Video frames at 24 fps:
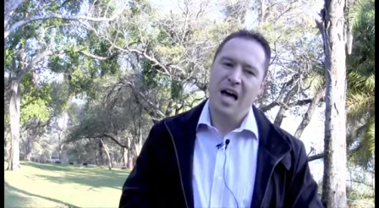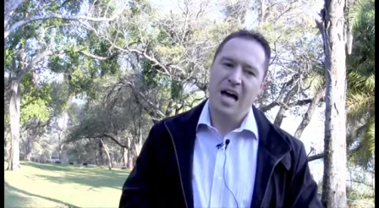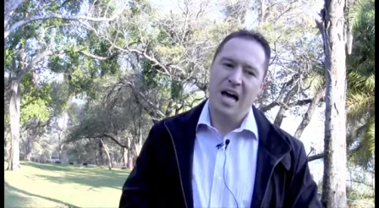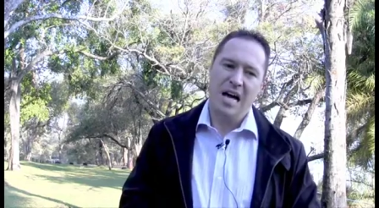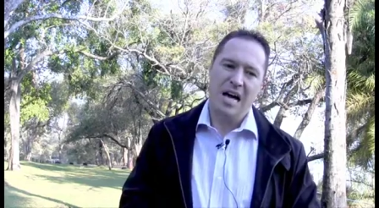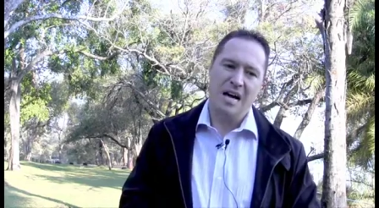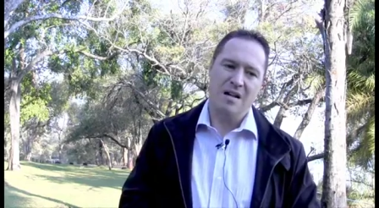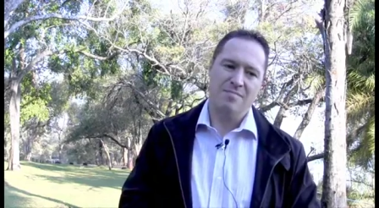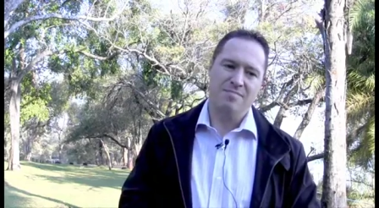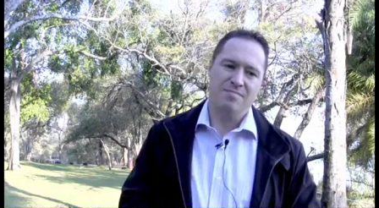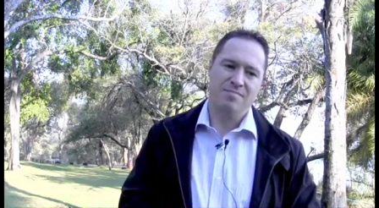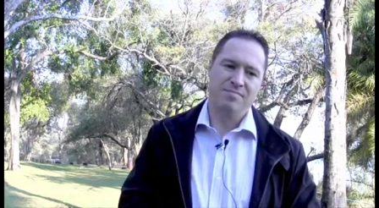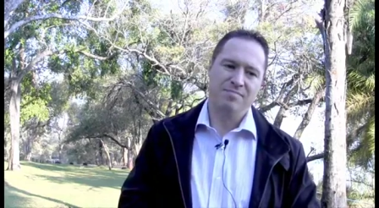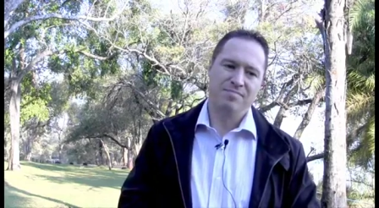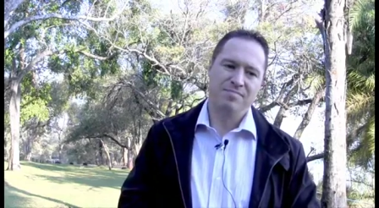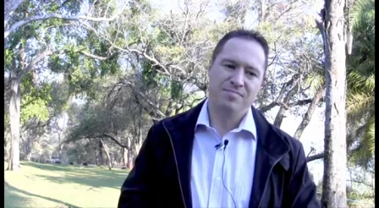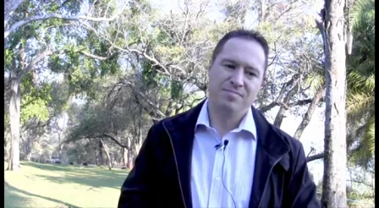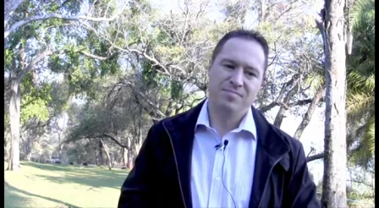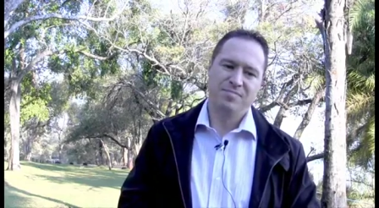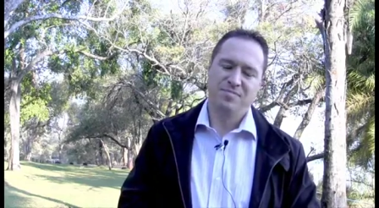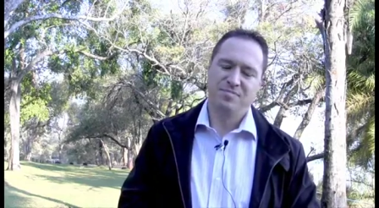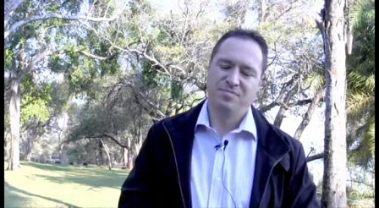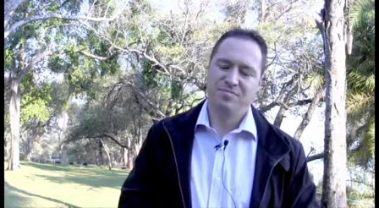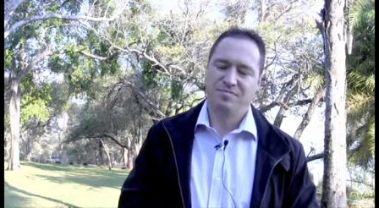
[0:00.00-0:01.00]
um,
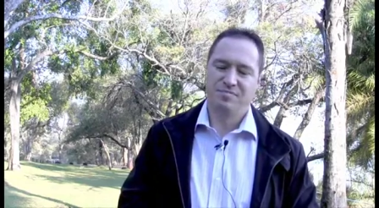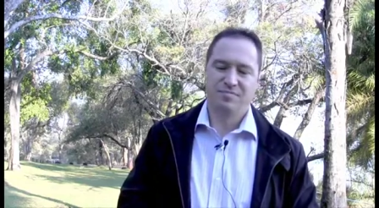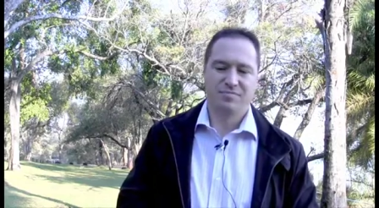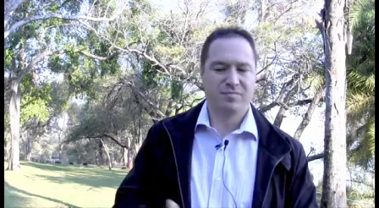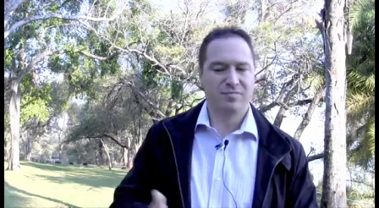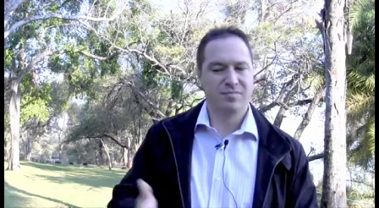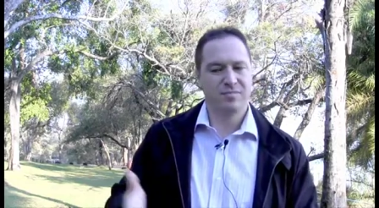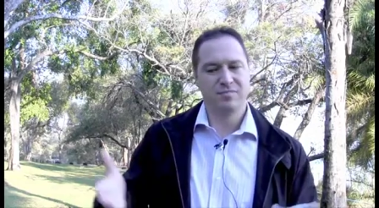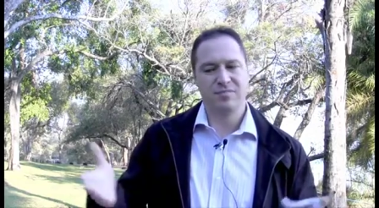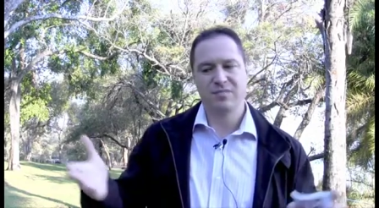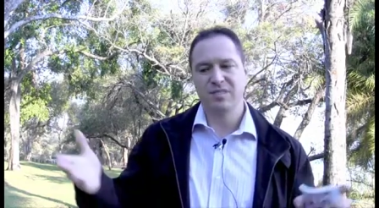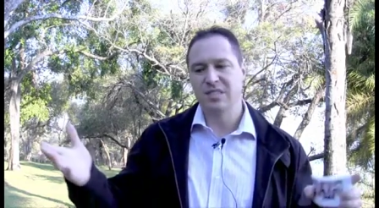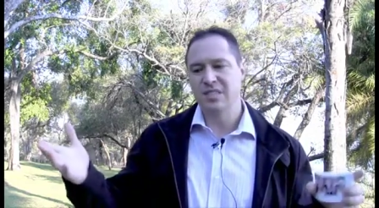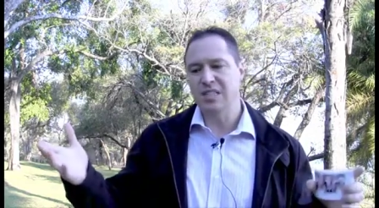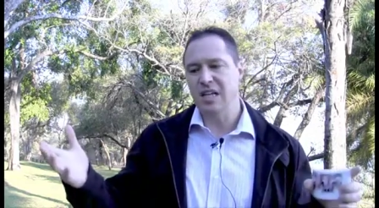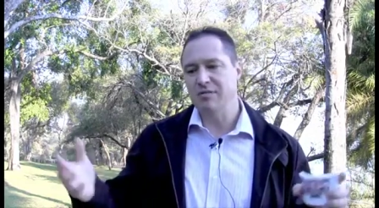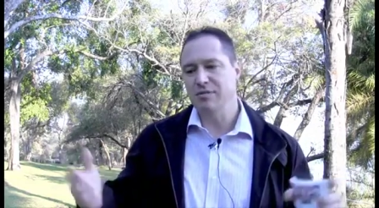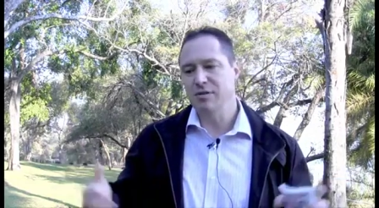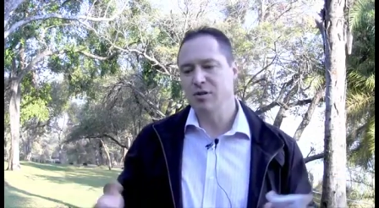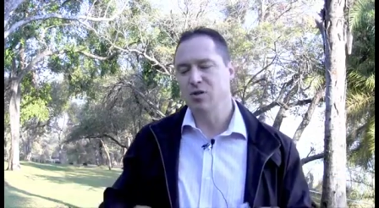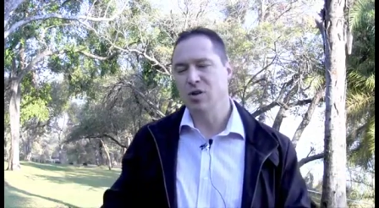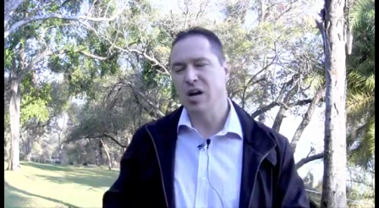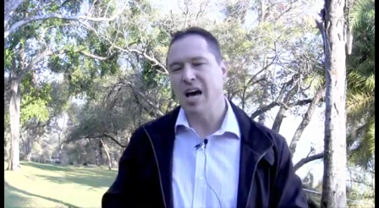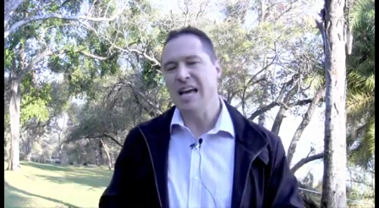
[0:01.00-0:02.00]

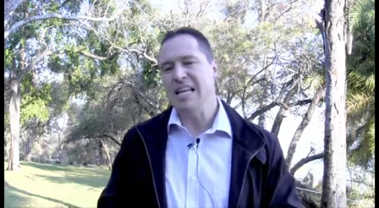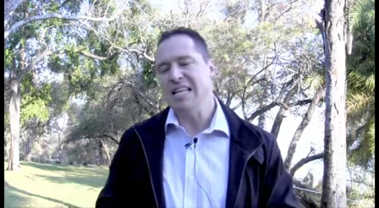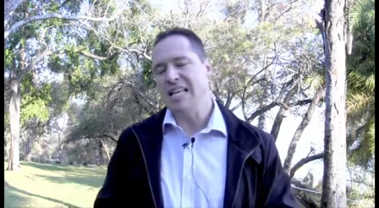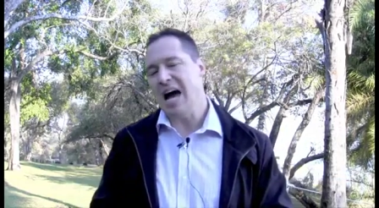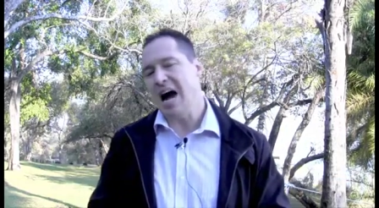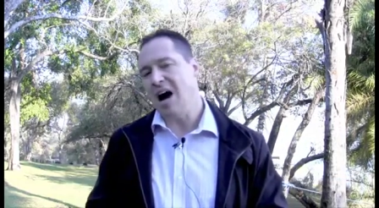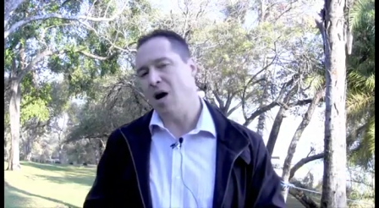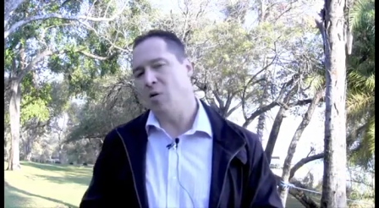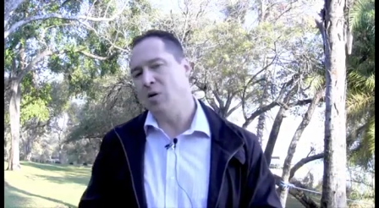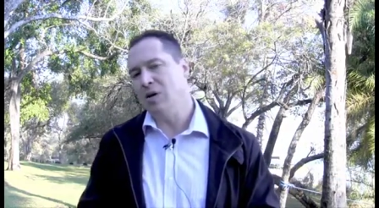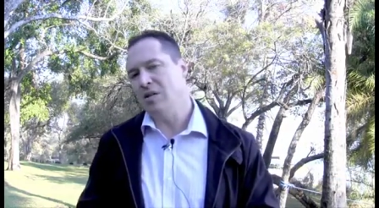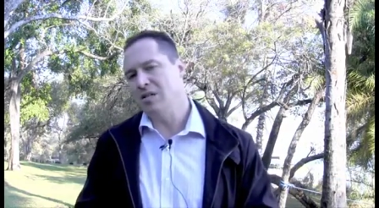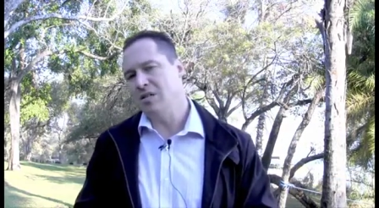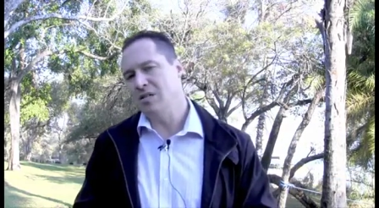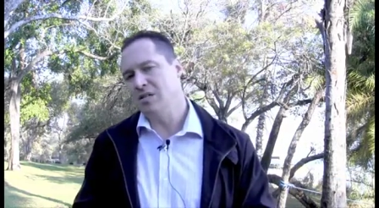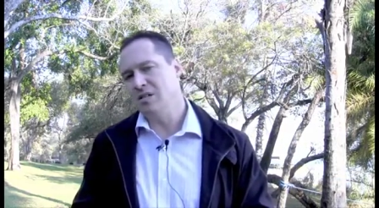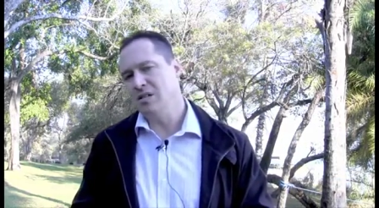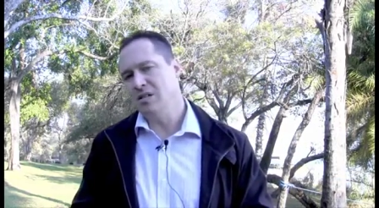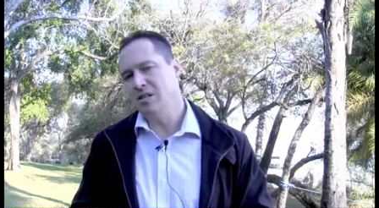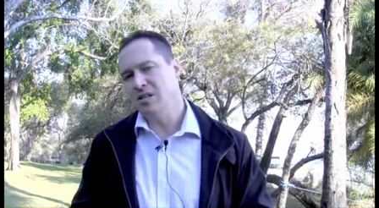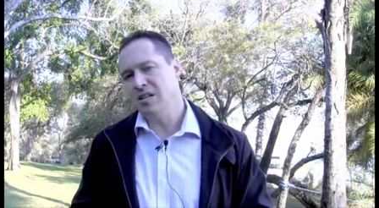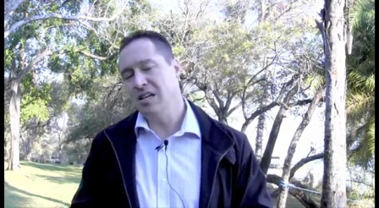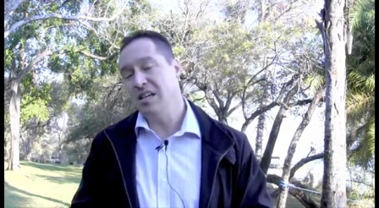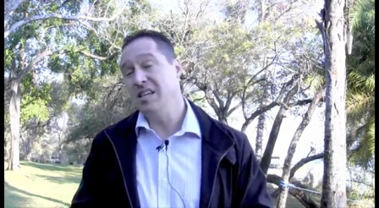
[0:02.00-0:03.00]
seven to eight
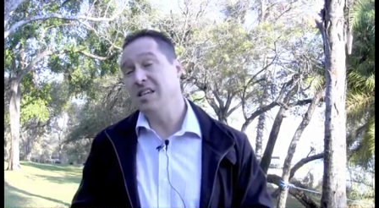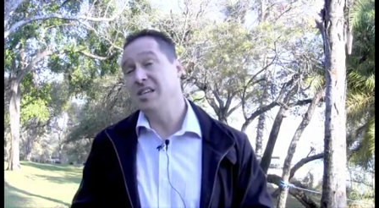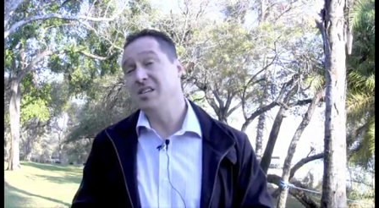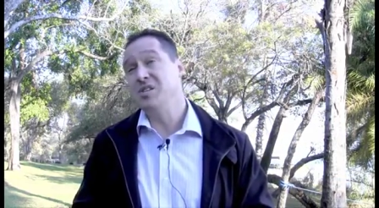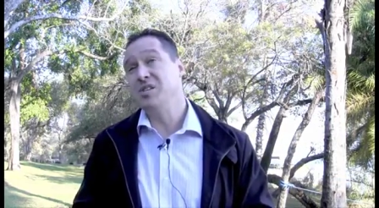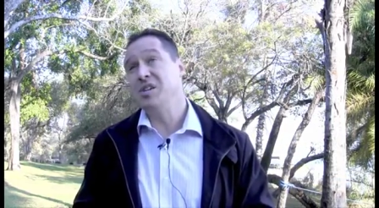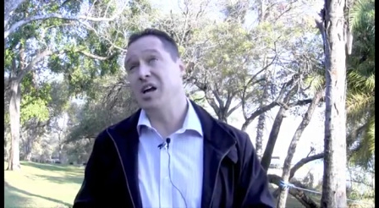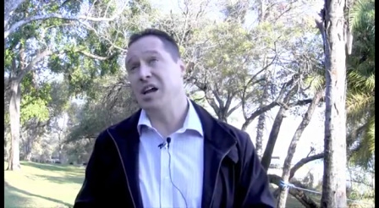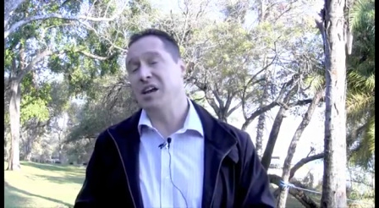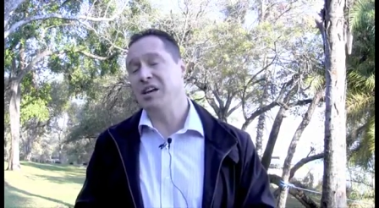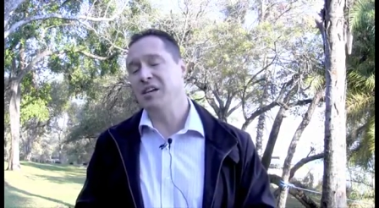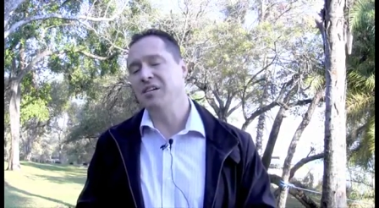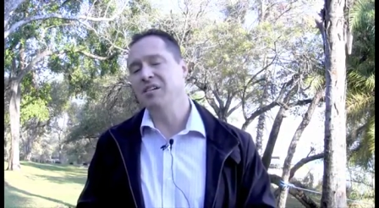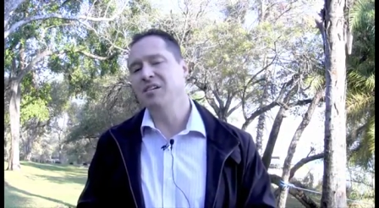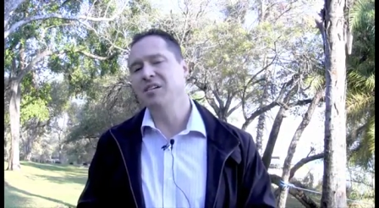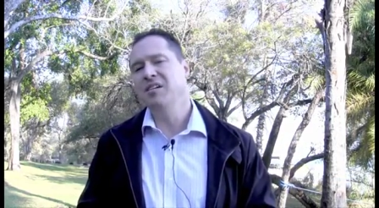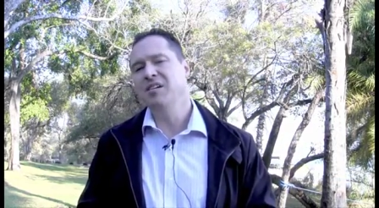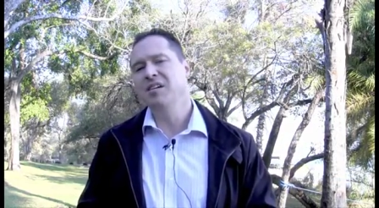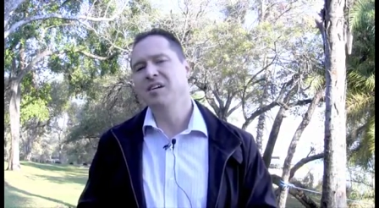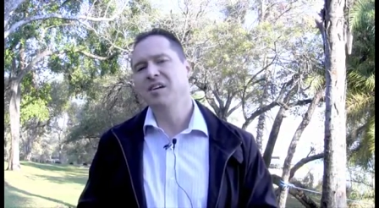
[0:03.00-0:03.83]
hours in the sun.